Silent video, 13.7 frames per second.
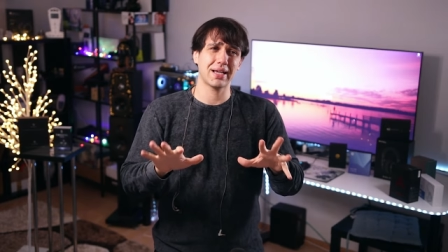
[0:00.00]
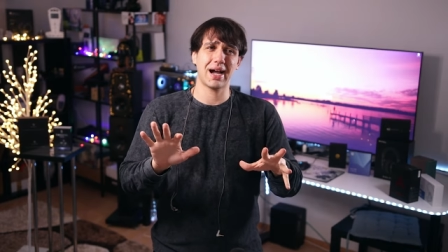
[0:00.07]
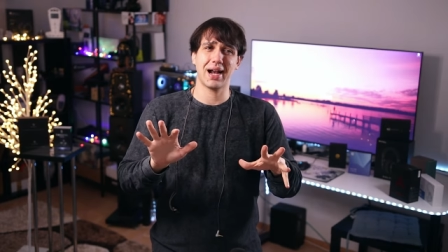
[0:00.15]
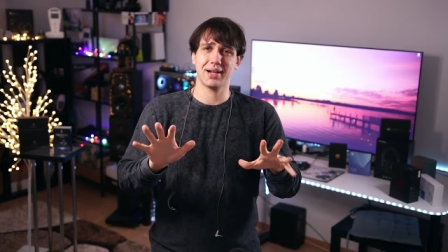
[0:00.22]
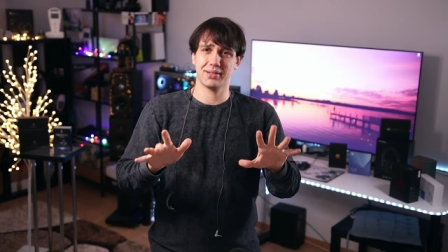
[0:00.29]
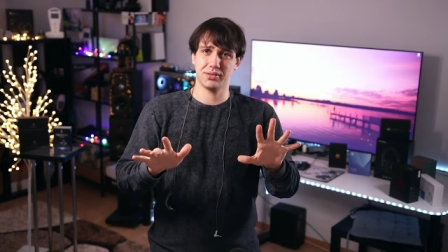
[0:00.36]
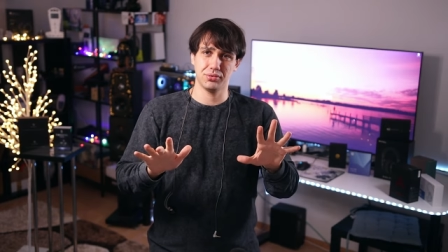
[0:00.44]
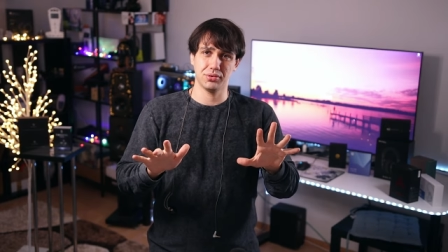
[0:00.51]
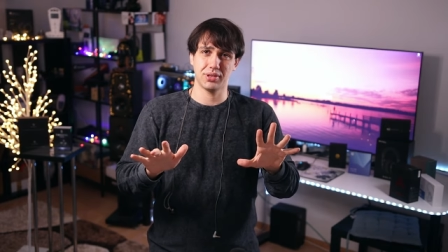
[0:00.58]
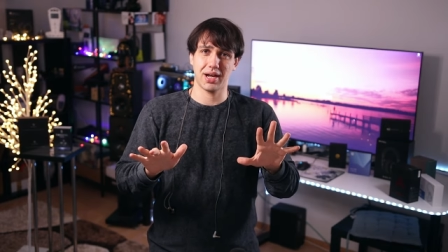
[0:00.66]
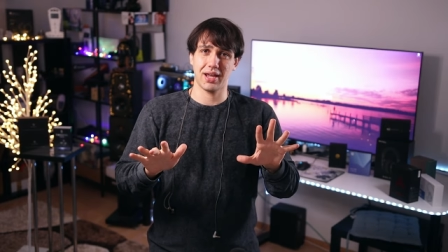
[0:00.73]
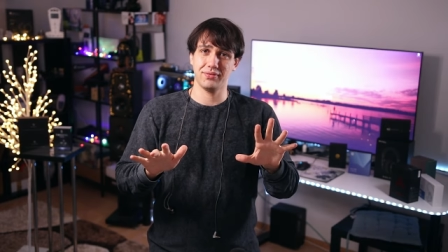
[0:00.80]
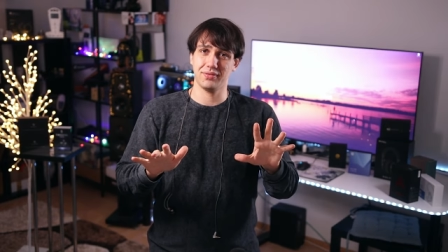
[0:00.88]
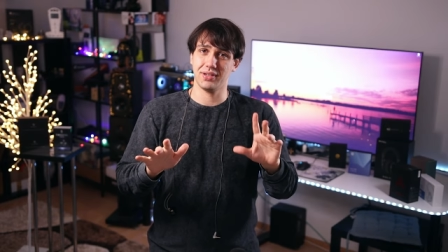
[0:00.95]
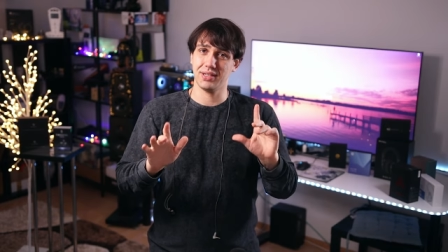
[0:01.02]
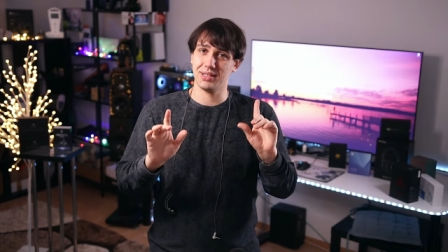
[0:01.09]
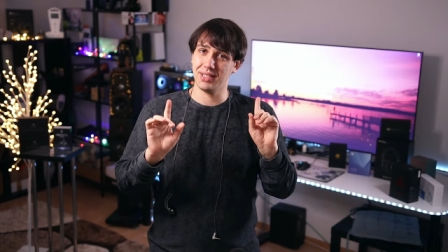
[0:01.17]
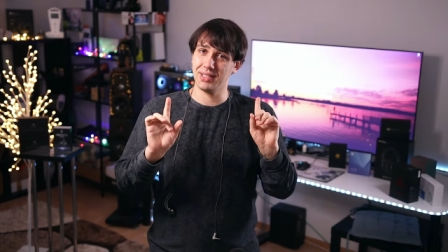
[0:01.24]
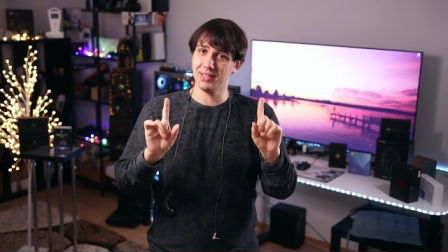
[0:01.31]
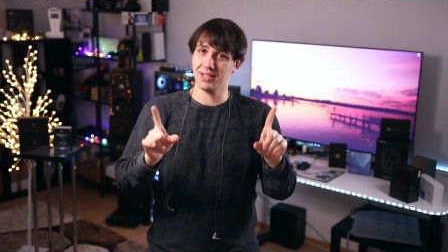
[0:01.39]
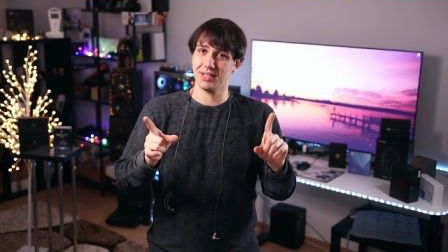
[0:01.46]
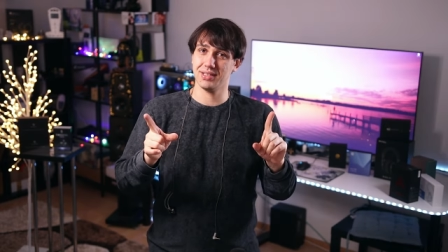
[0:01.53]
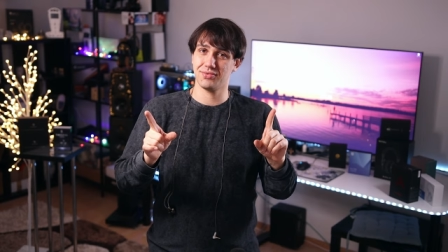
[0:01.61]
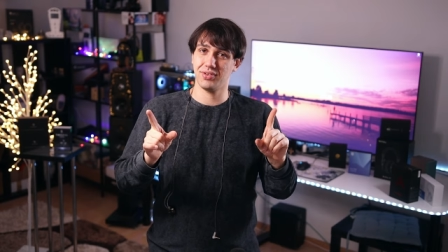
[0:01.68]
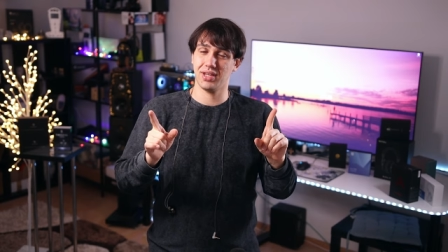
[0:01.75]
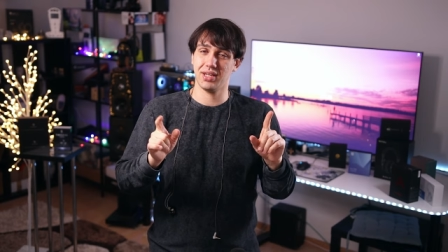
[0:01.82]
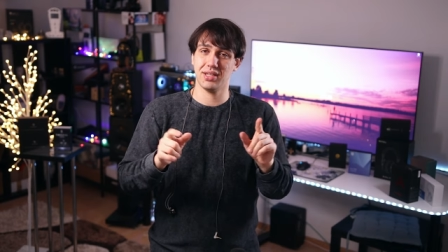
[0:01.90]
hard to drive. Neither
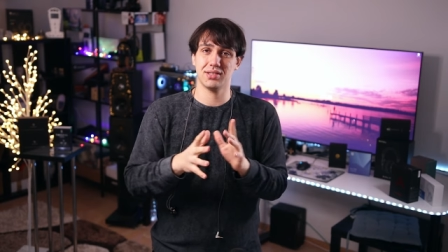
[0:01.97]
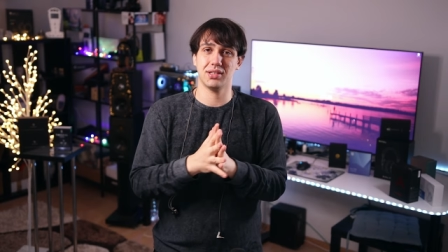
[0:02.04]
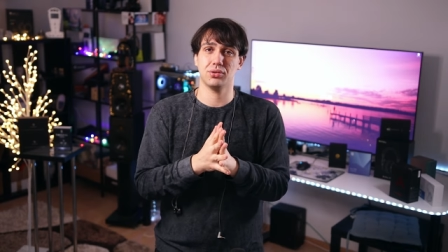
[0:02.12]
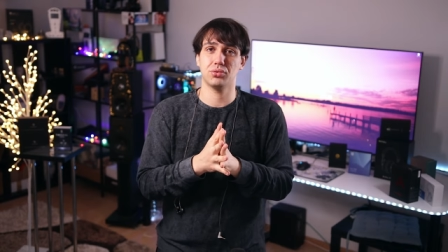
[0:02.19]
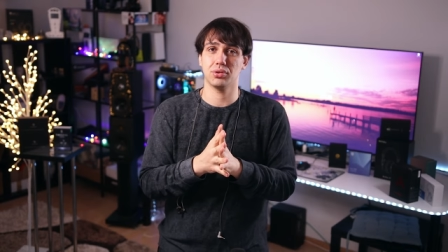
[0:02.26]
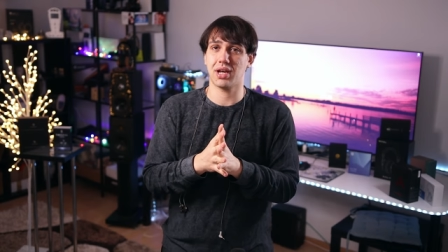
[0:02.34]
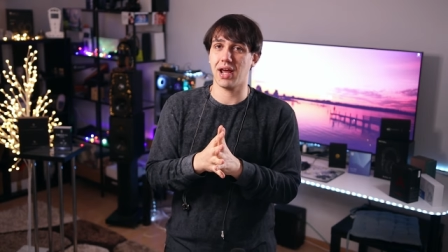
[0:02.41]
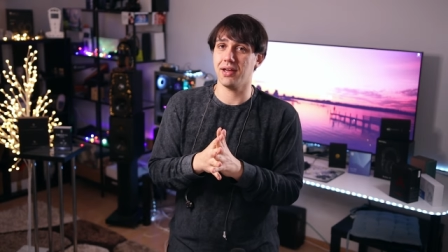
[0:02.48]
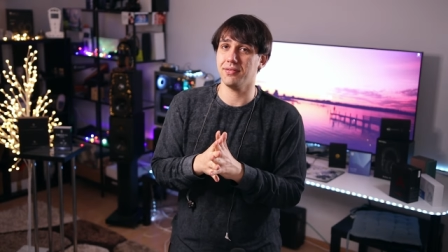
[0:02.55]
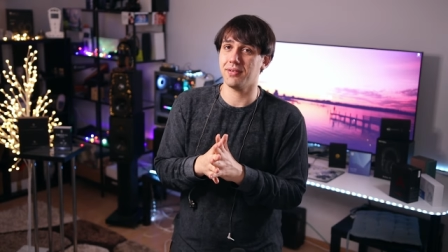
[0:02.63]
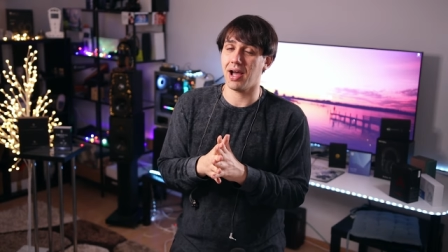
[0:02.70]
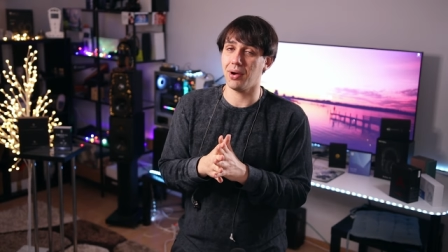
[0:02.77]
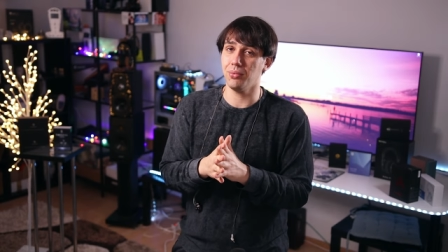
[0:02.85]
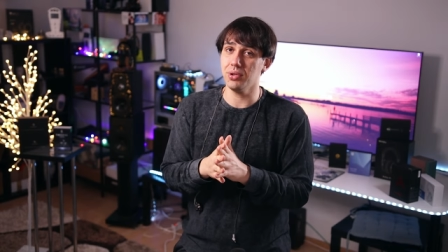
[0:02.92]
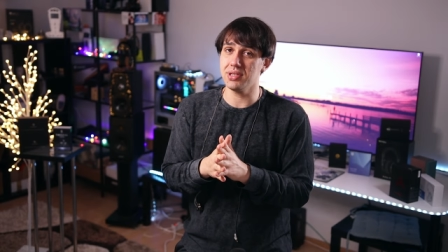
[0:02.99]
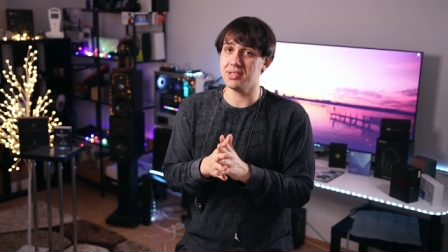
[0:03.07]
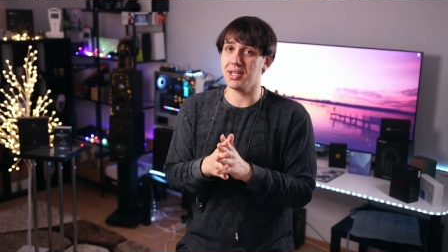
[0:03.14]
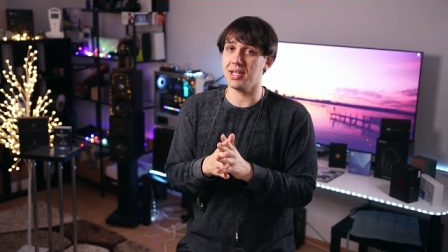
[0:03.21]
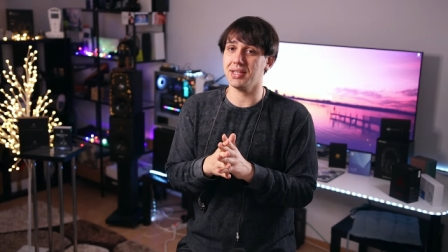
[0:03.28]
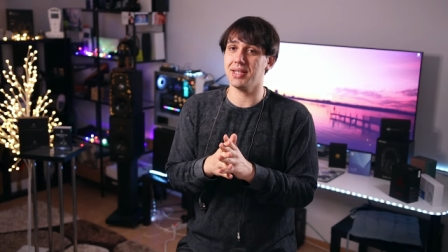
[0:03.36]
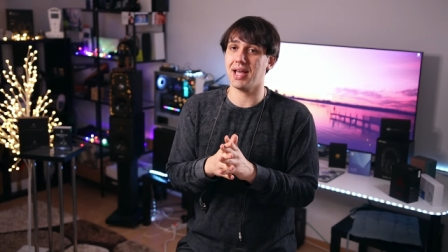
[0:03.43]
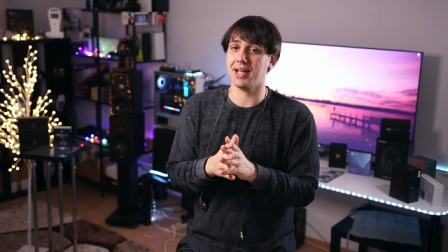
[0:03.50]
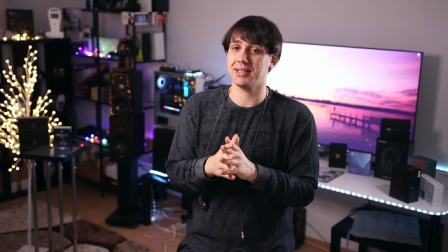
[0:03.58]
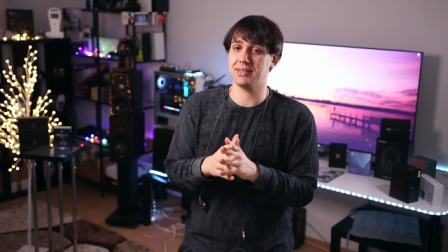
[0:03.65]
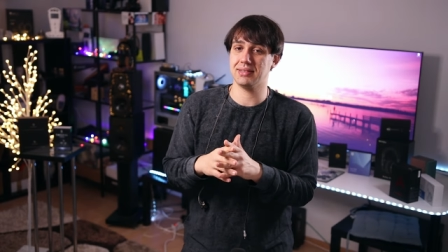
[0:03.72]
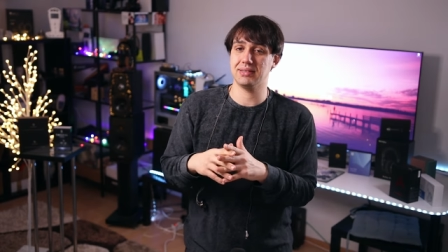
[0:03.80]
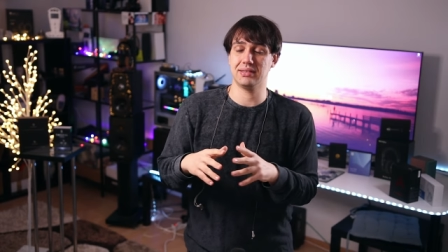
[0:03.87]
is very easy to drive. I would say
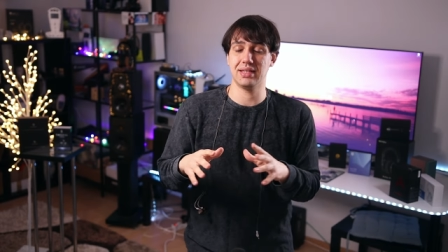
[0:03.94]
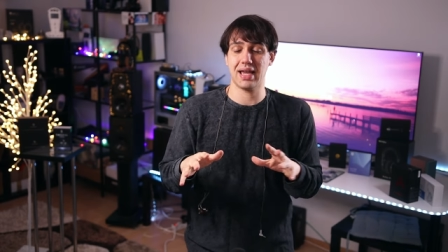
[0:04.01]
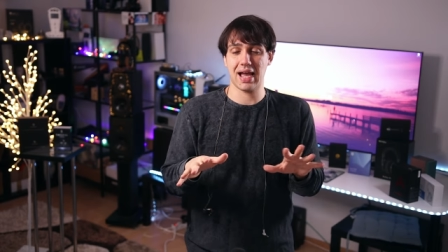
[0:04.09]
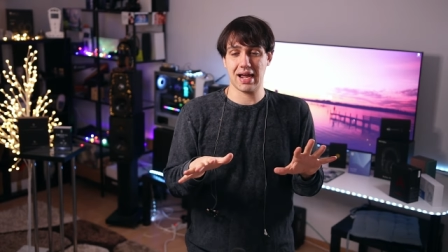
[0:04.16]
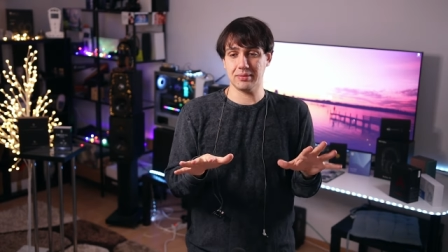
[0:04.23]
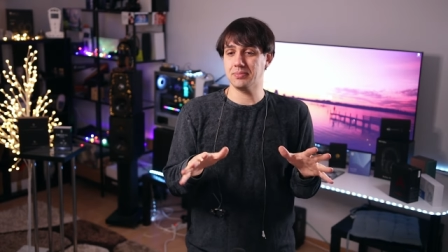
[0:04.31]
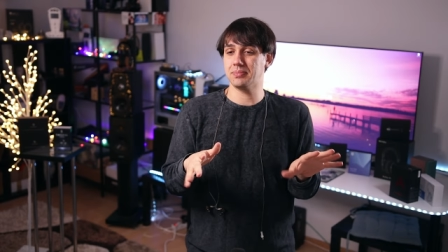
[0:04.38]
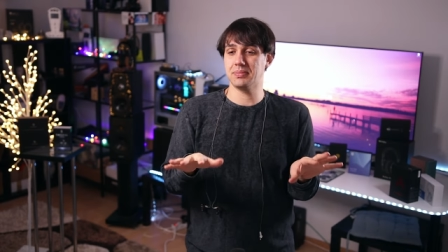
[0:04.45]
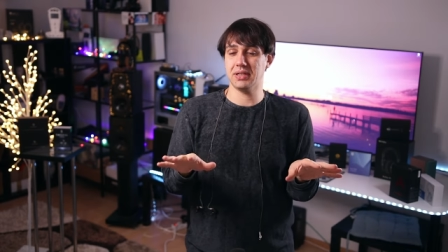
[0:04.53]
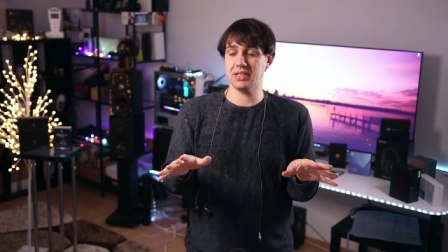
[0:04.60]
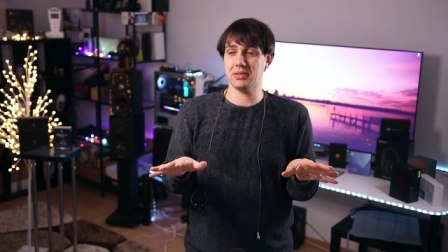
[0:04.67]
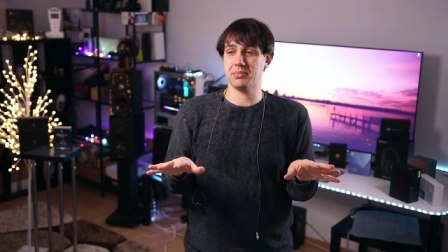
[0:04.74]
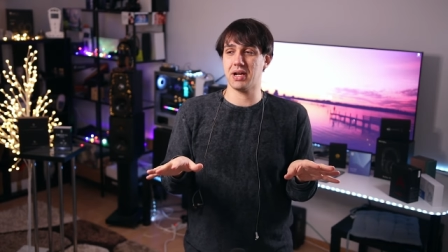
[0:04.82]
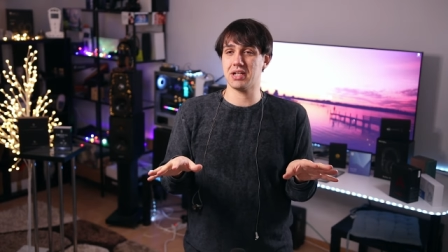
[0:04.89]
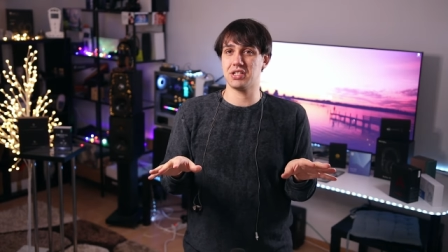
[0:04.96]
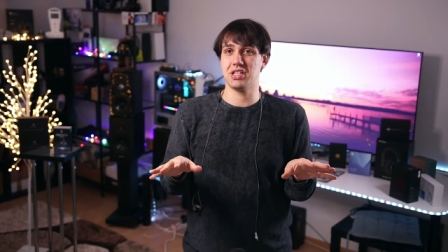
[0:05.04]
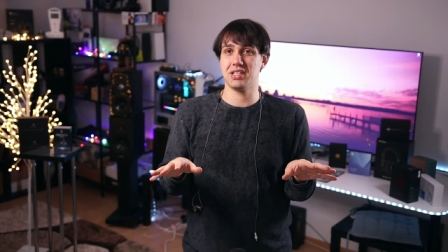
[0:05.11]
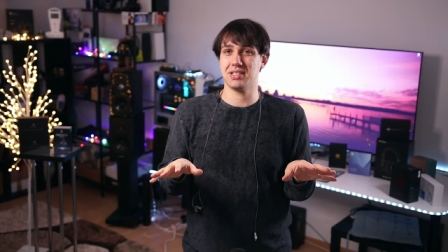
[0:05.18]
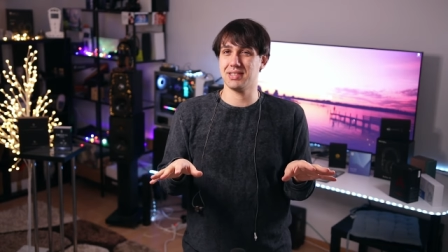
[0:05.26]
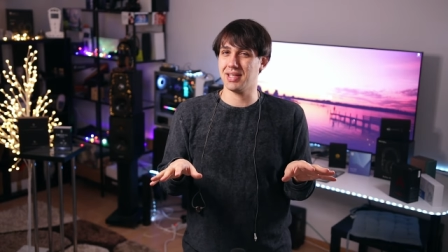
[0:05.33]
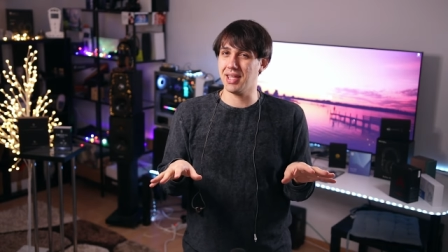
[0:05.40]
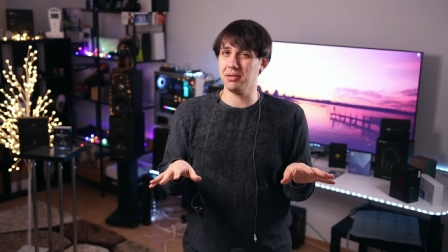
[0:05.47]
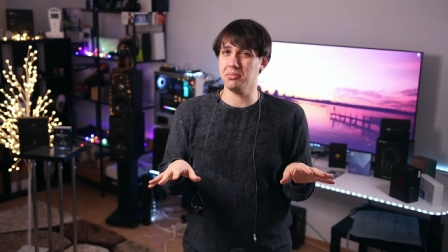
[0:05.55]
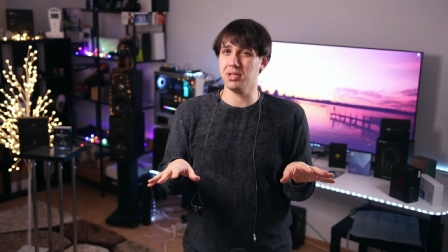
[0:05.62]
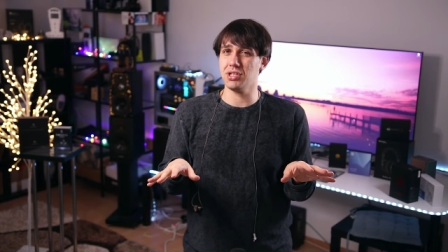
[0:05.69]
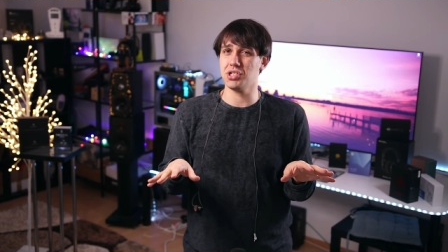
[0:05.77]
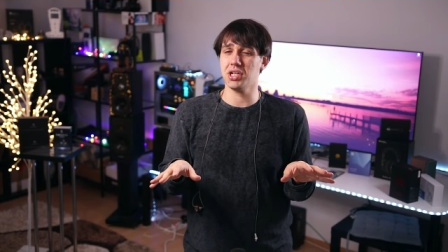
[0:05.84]
that they are pretty much the
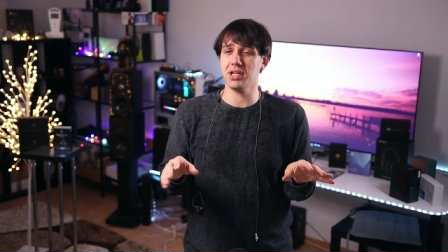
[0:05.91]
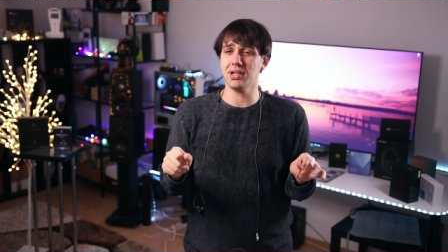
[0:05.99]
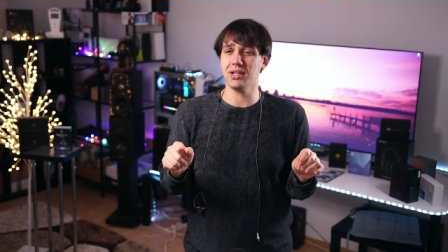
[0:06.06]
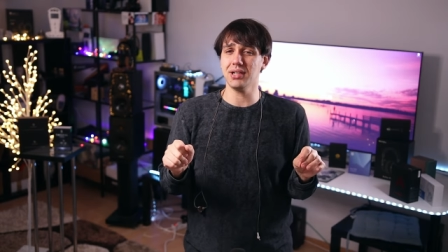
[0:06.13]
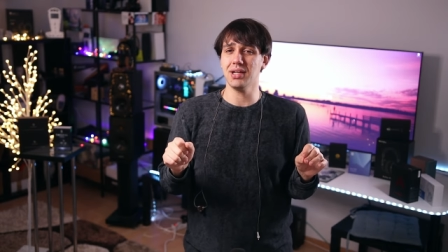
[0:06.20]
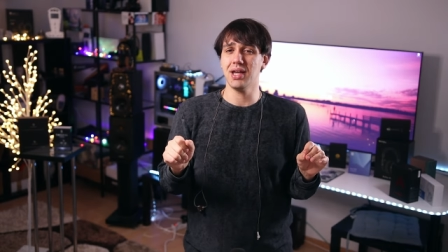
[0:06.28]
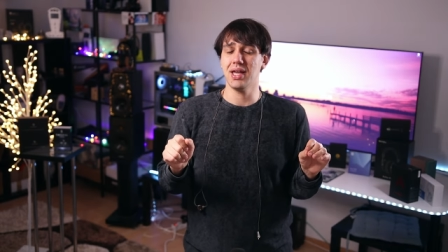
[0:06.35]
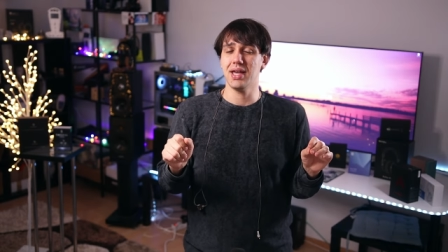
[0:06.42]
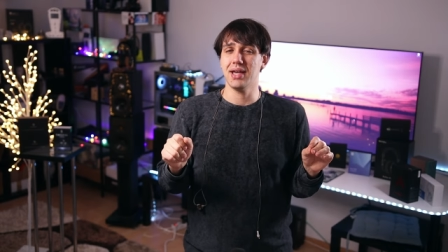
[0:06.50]
same in general.